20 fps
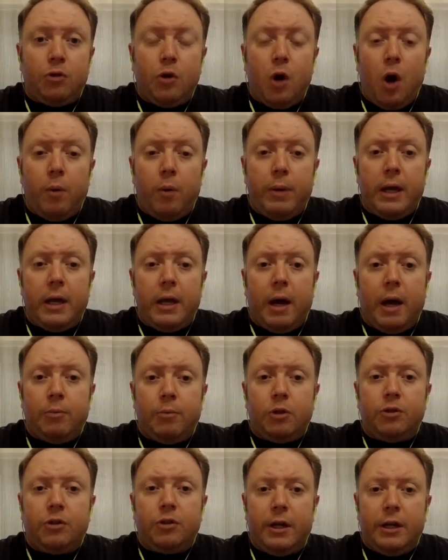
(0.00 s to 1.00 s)

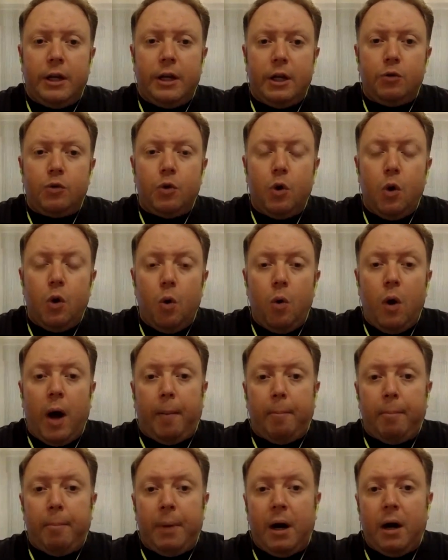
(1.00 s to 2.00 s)
telling you to go
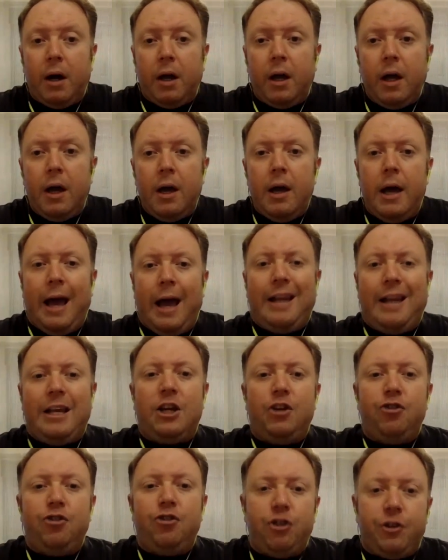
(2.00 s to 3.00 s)
and buy a
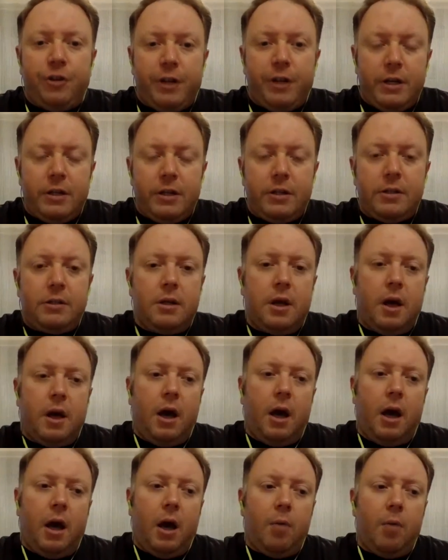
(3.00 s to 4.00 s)
luxurious
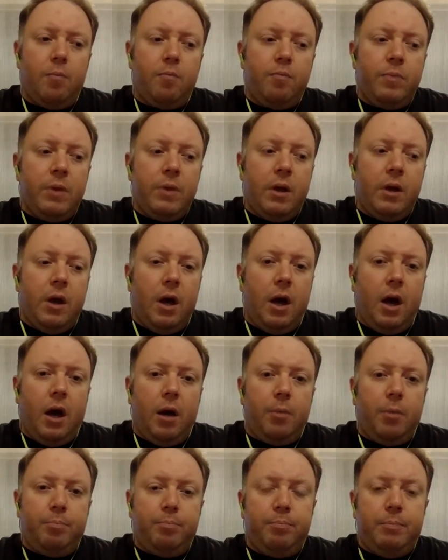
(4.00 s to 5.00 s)
uh,
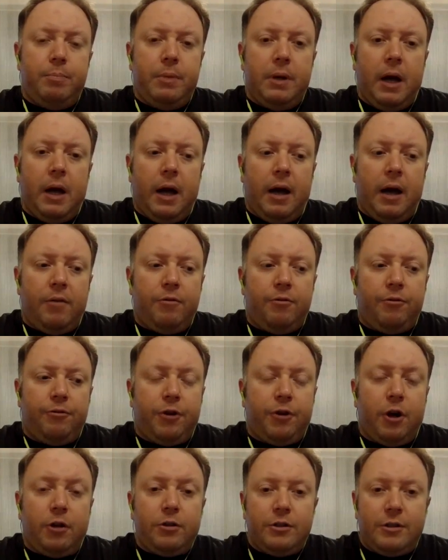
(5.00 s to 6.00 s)

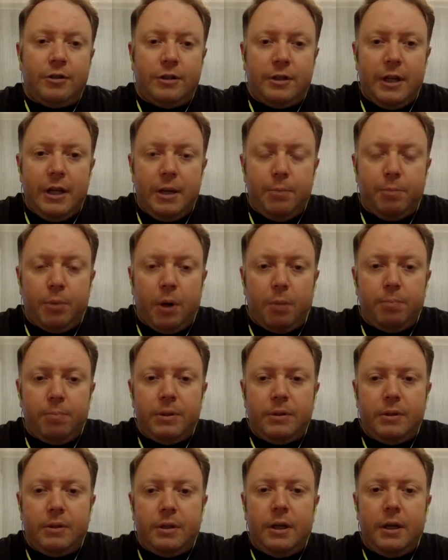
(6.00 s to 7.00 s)
front sea
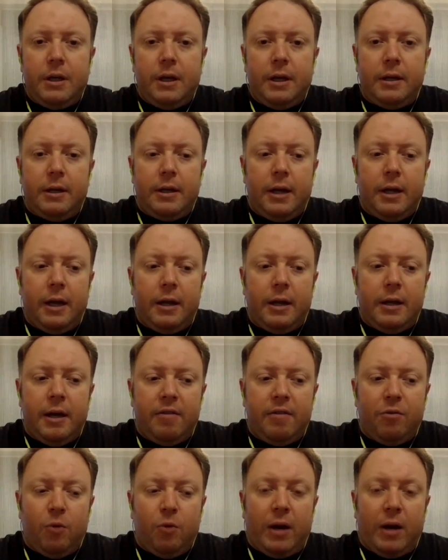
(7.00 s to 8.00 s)
property in
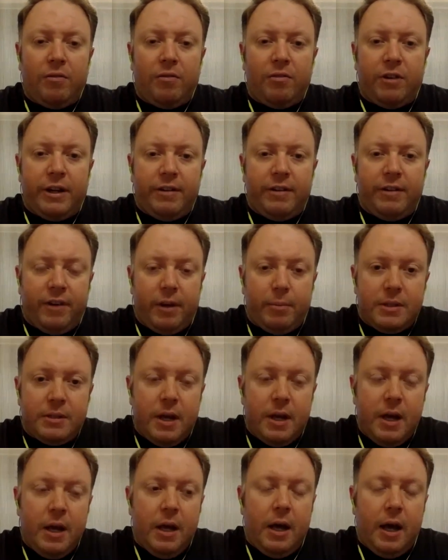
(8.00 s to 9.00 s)
one of very famous
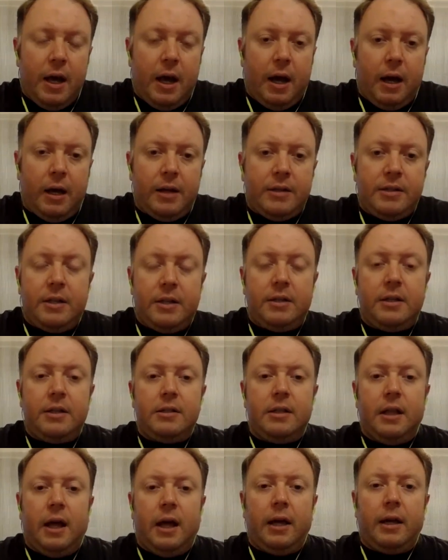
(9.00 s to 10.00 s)
cities
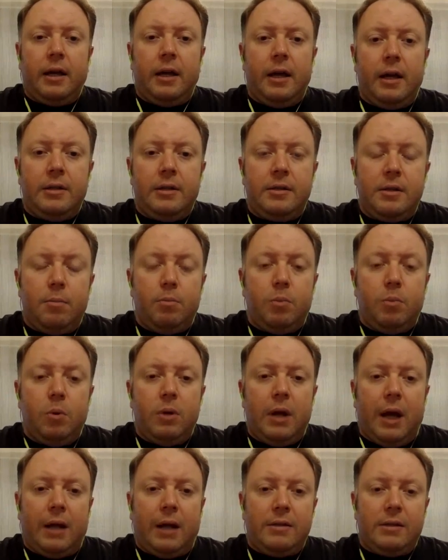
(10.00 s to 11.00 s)
like Istanbul,
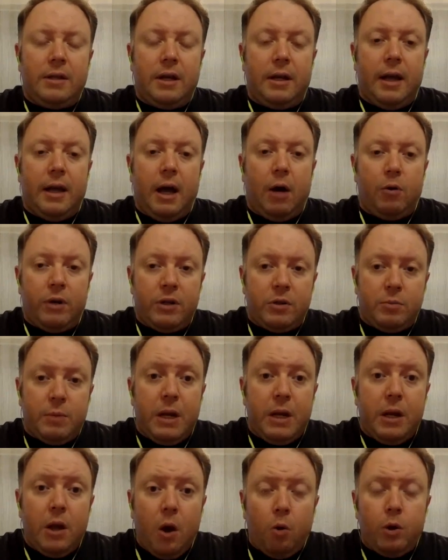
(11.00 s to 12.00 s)
Antalya, or Izmir.
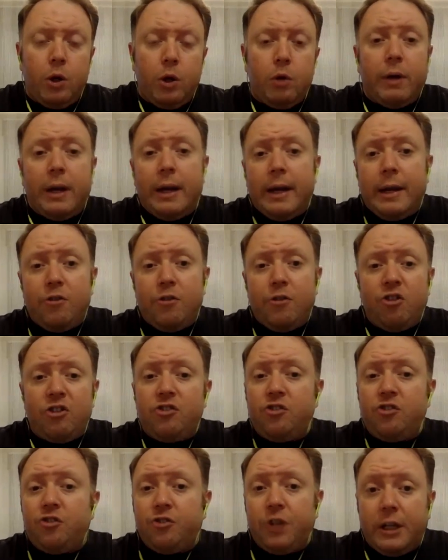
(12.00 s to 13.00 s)
No, you can
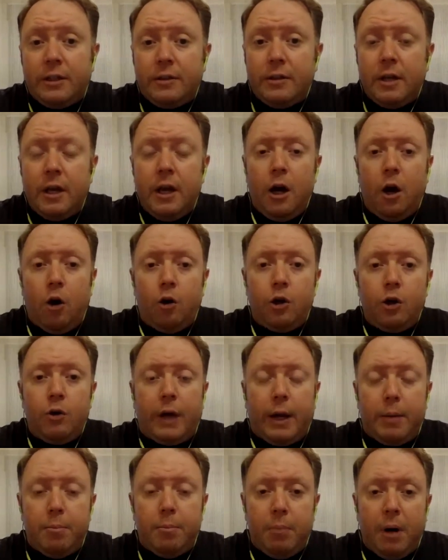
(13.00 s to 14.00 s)
just rent, or you
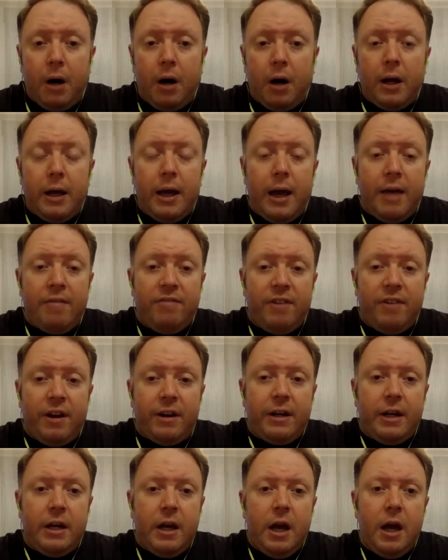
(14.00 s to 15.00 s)
can buy a
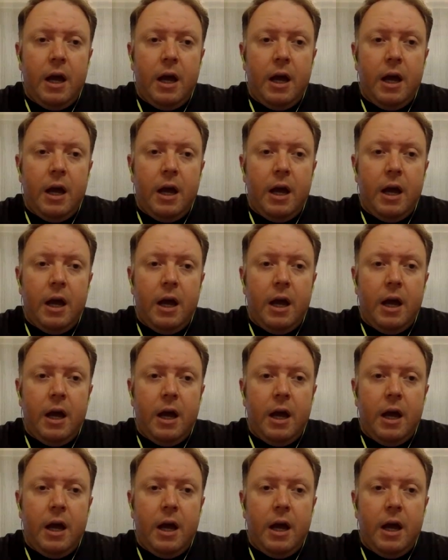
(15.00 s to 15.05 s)
very,